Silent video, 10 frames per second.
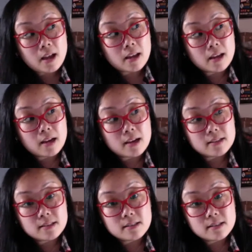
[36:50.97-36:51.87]

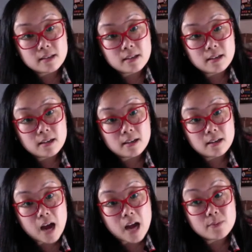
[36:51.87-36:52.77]
And
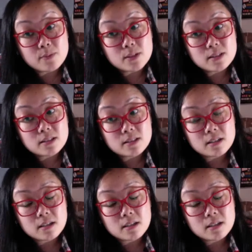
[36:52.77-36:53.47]
I'm just